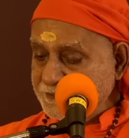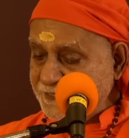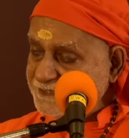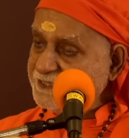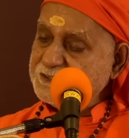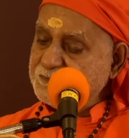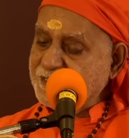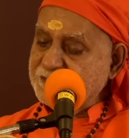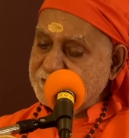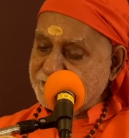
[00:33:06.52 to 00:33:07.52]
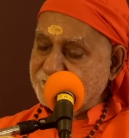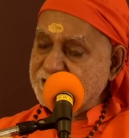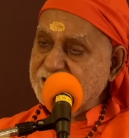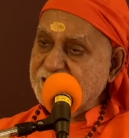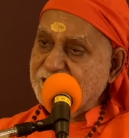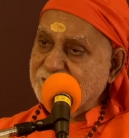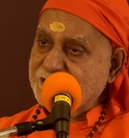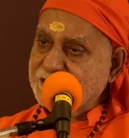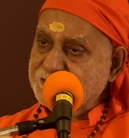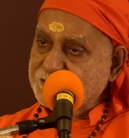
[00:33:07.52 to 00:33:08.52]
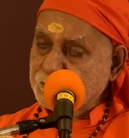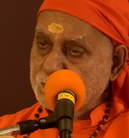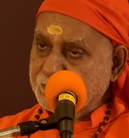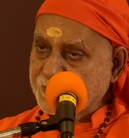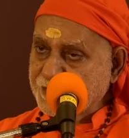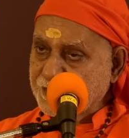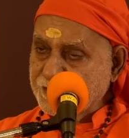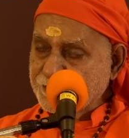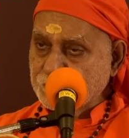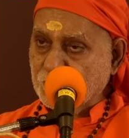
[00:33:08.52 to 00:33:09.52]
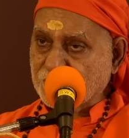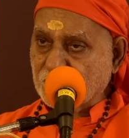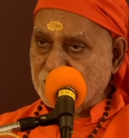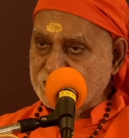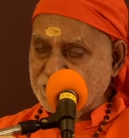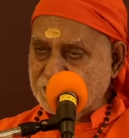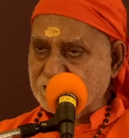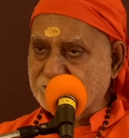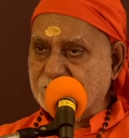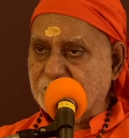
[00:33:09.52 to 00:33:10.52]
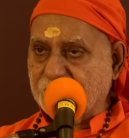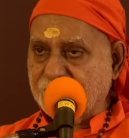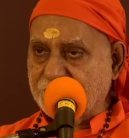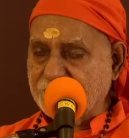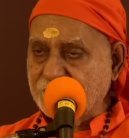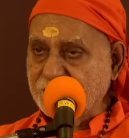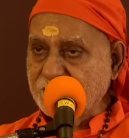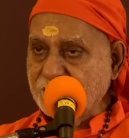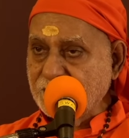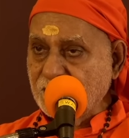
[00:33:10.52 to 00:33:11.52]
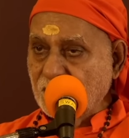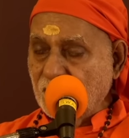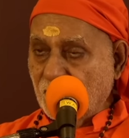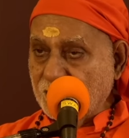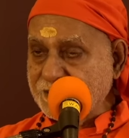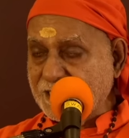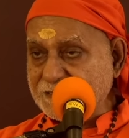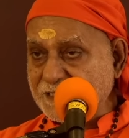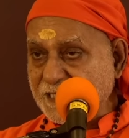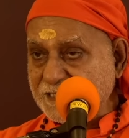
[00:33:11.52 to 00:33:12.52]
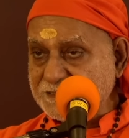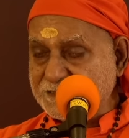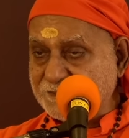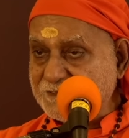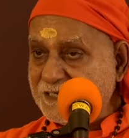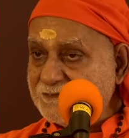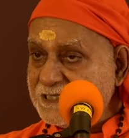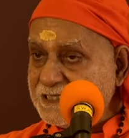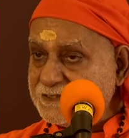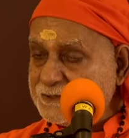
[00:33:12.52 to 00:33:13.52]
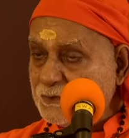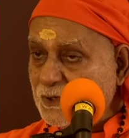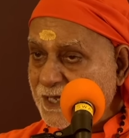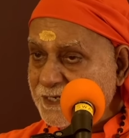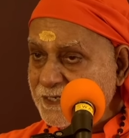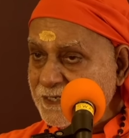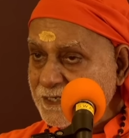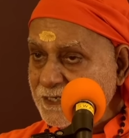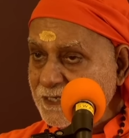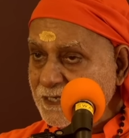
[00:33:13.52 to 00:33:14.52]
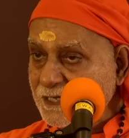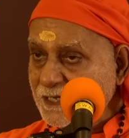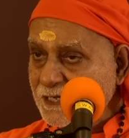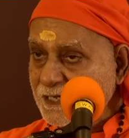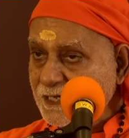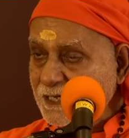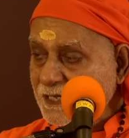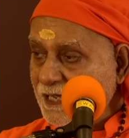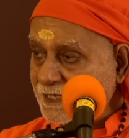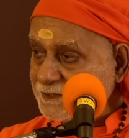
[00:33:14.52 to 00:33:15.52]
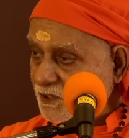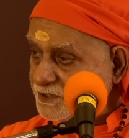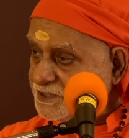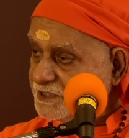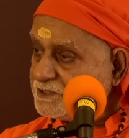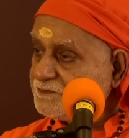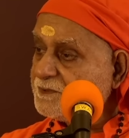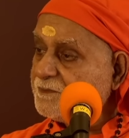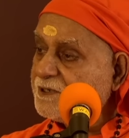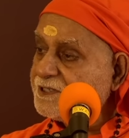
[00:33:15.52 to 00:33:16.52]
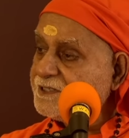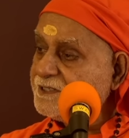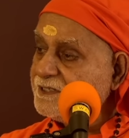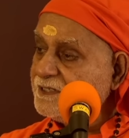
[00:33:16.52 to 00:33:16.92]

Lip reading: That is why 17 hours you feel you are conscious of the body. On the other hand, 7 hours you are unconscious of the body.